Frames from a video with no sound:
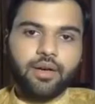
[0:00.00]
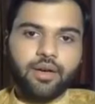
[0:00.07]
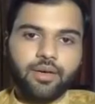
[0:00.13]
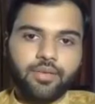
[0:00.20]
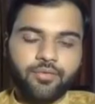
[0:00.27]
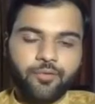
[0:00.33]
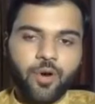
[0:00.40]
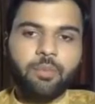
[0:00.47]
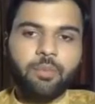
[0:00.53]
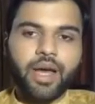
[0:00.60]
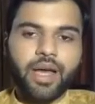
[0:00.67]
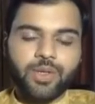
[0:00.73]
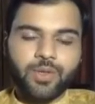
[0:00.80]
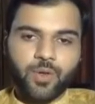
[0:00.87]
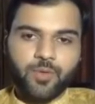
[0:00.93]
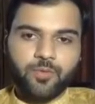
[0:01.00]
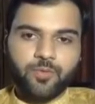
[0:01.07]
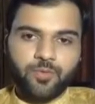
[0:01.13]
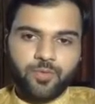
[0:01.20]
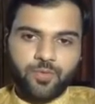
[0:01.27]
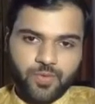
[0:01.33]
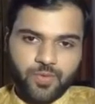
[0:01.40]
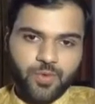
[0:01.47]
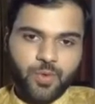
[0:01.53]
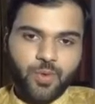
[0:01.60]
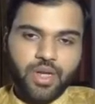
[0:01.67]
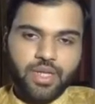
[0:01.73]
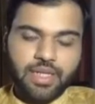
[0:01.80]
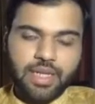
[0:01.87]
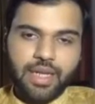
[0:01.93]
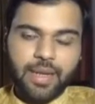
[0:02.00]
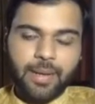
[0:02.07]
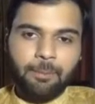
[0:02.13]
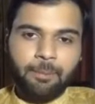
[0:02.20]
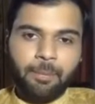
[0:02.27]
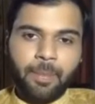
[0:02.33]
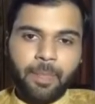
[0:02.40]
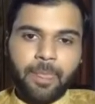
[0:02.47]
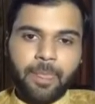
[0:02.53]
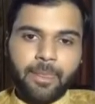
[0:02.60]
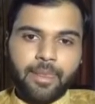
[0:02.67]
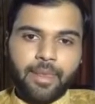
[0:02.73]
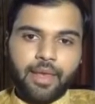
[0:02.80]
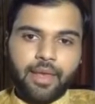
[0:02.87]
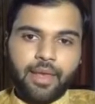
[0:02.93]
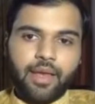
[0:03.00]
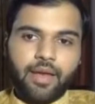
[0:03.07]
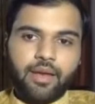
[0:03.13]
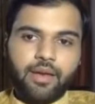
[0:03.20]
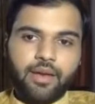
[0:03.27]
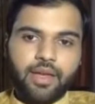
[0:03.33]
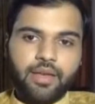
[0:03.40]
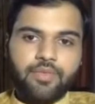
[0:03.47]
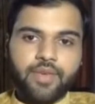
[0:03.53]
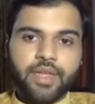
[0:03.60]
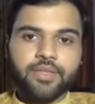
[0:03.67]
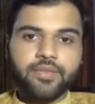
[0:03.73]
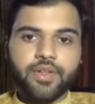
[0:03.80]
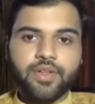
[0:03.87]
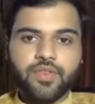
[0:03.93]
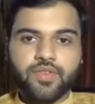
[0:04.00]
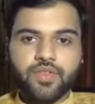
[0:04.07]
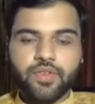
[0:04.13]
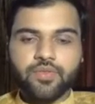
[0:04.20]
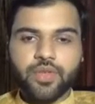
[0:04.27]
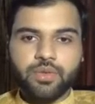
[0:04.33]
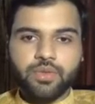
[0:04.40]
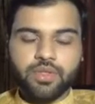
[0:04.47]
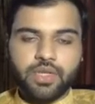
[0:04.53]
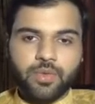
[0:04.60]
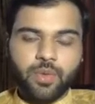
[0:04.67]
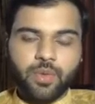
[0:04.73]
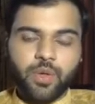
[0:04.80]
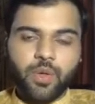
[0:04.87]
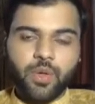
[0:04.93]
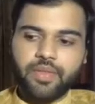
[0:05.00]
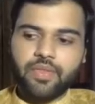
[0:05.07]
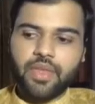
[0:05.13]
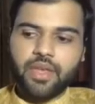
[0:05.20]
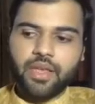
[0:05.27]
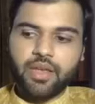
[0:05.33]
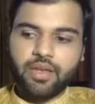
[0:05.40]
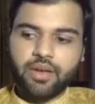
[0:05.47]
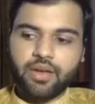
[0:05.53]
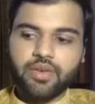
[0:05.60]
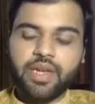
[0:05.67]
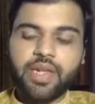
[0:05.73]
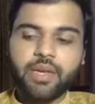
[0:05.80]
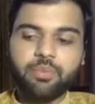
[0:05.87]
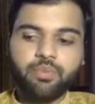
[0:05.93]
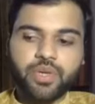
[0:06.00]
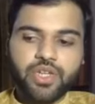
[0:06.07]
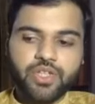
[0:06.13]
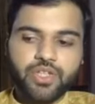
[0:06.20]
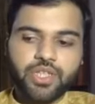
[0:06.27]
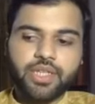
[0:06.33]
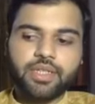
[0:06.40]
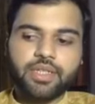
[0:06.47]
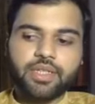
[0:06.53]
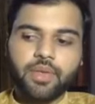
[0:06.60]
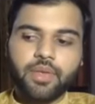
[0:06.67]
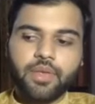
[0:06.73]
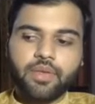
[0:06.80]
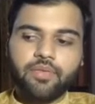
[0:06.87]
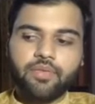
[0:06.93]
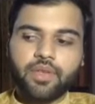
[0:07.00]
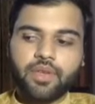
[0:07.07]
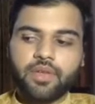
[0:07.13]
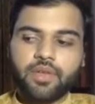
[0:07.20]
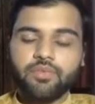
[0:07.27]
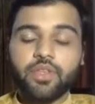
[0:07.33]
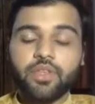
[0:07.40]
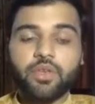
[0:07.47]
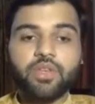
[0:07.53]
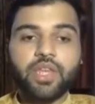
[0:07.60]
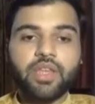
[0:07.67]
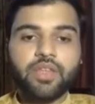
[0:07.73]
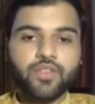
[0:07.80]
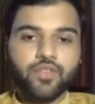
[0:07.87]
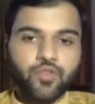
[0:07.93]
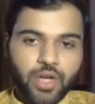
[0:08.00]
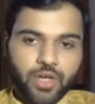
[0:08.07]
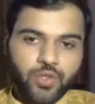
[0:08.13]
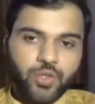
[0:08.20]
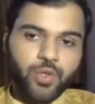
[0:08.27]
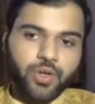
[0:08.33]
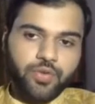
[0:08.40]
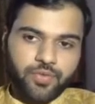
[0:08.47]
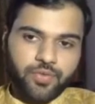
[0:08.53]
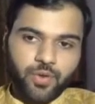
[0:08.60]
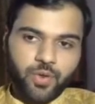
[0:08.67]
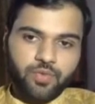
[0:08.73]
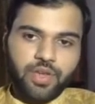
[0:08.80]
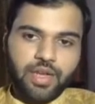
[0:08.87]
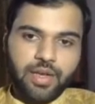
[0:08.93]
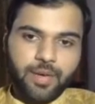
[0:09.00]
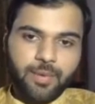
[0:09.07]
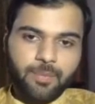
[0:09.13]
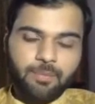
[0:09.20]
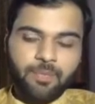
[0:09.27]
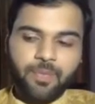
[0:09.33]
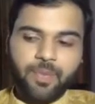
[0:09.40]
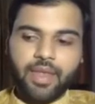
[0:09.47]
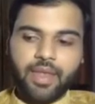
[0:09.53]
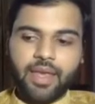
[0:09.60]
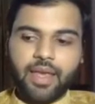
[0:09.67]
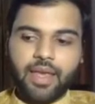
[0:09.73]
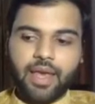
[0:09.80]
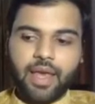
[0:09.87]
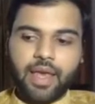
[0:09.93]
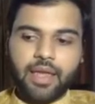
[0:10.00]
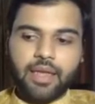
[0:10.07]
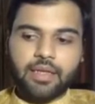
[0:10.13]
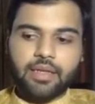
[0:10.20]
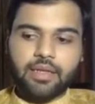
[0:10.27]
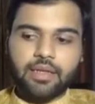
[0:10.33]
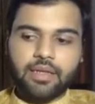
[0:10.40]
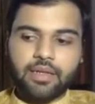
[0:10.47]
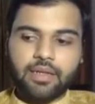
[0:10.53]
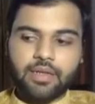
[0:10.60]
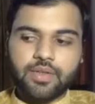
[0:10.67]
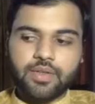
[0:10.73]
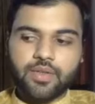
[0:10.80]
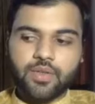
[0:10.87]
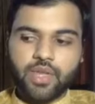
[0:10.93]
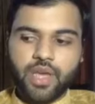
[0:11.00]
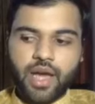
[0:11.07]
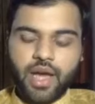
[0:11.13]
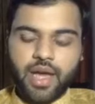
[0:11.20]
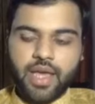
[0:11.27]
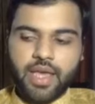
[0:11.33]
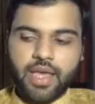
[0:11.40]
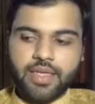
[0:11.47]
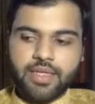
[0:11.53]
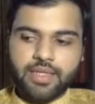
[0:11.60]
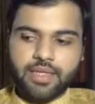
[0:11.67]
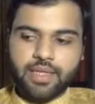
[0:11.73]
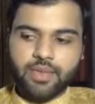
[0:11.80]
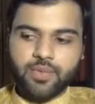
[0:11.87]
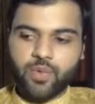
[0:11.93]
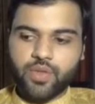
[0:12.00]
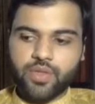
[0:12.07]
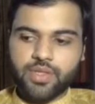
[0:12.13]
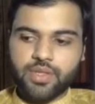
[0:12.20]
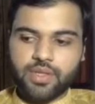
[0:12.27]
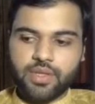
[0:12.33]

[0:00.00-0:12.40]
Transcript: format of storytelling. In fact, the first reviews that we got, they really appreciated the unique structure of the novella. And so, yeah, I guess that was